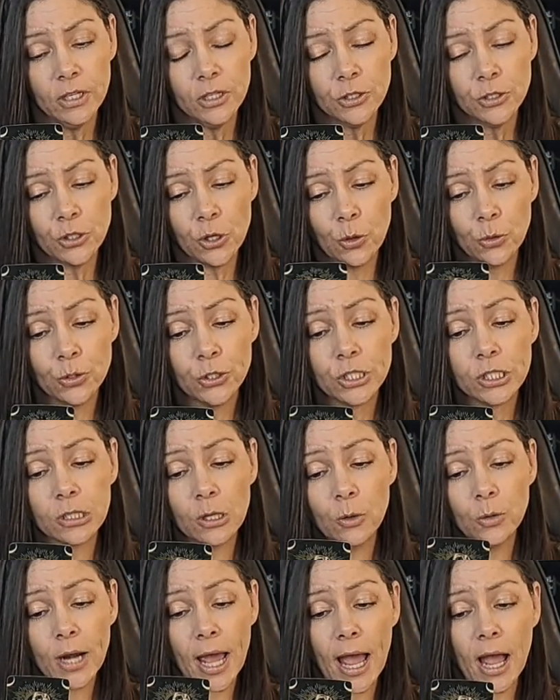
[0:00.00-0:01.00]
So
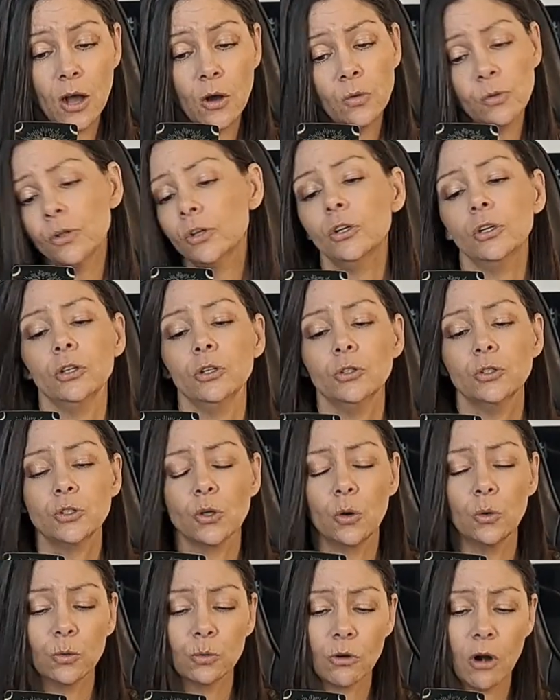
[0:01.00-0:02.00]
slow down,
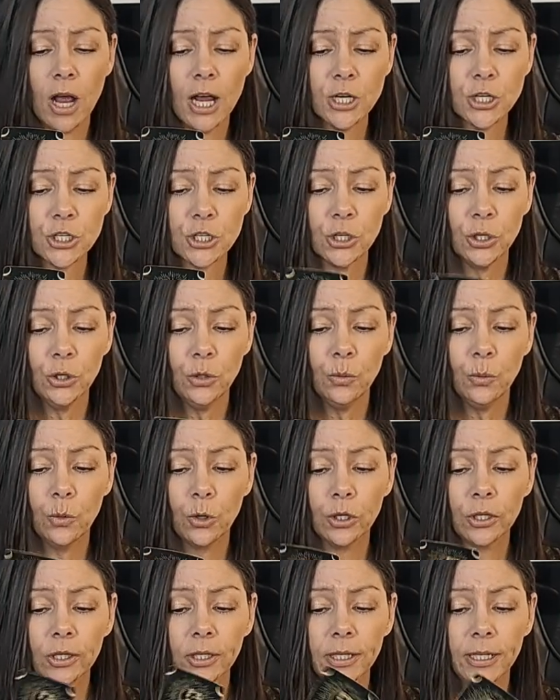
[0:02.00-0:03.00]
don't rush,
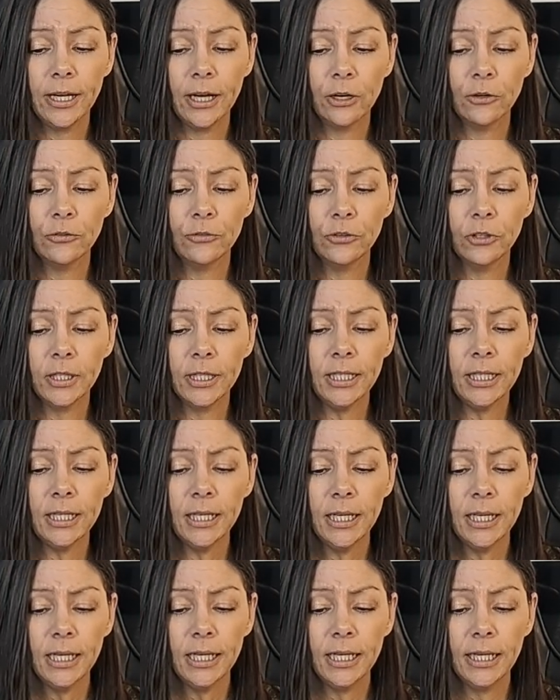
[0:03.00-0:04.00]
work
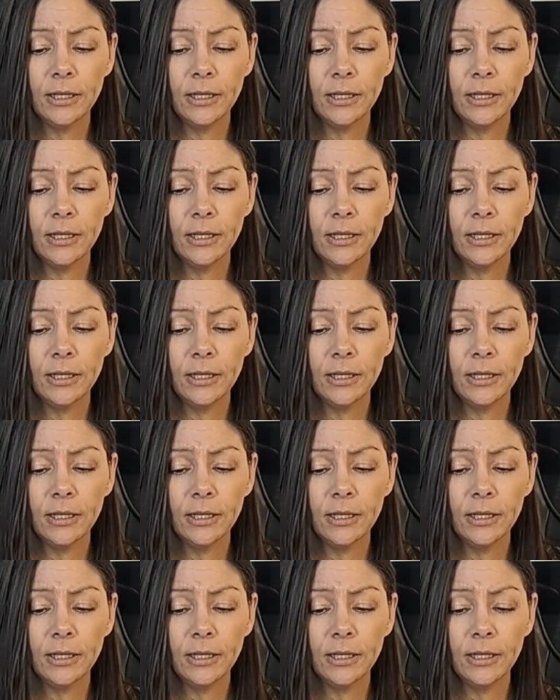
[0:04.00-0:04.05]
carefully,